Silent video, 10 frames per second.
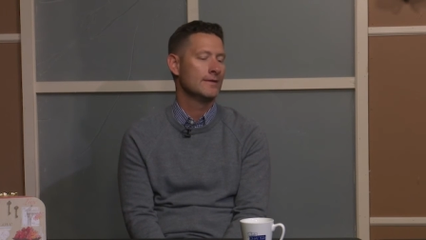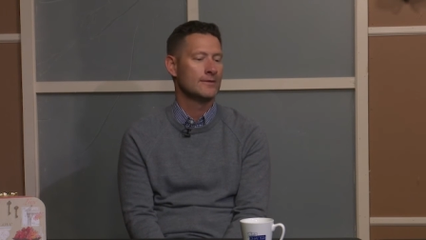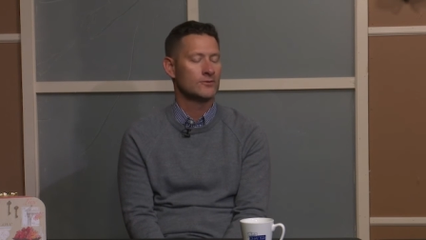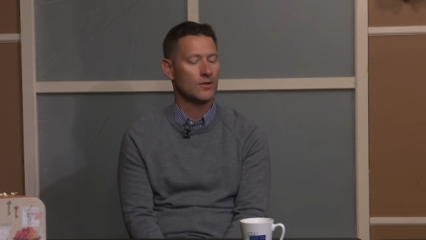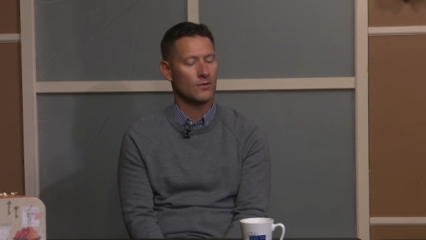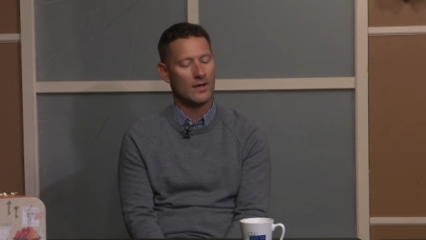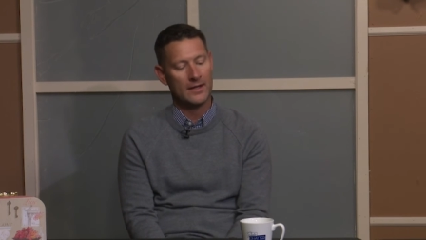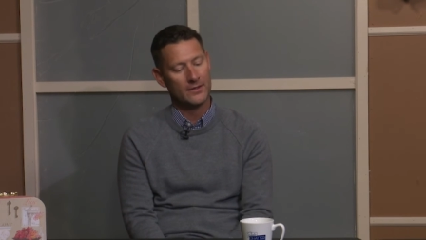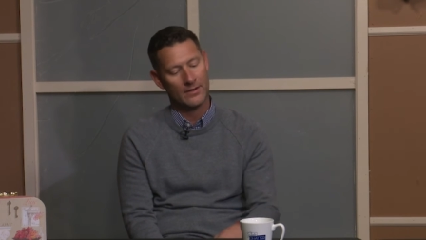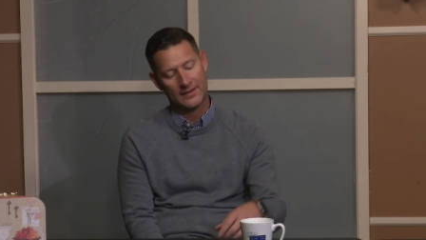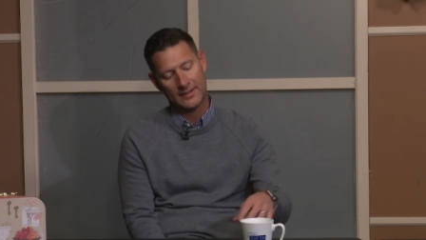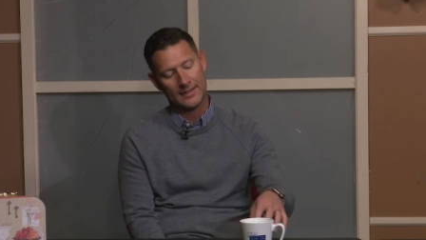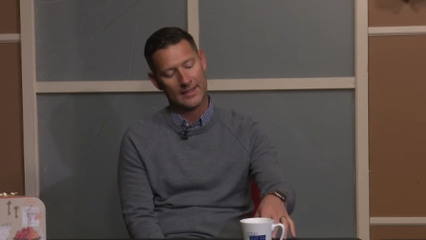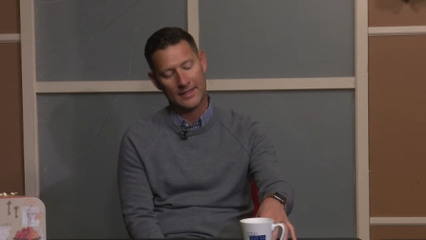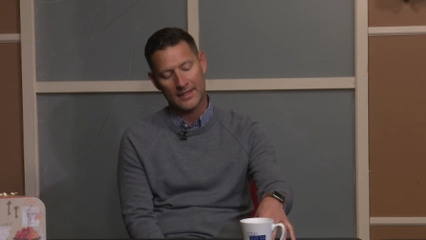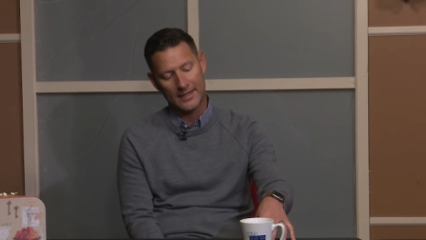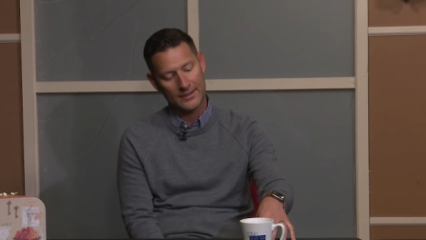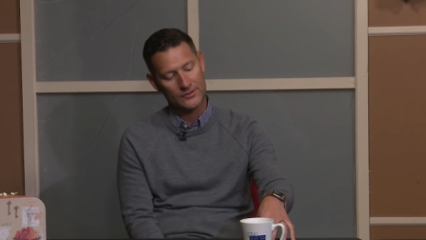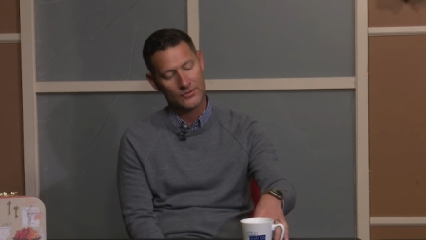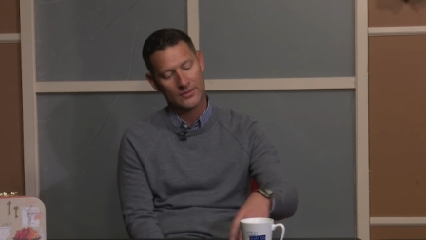So I, you know, I think at any
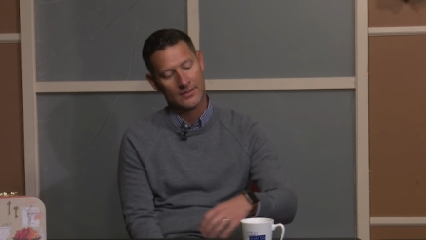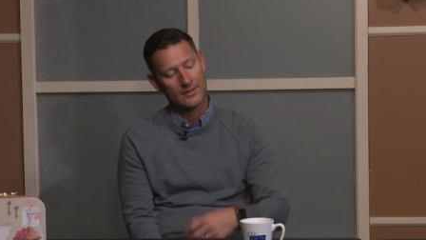age,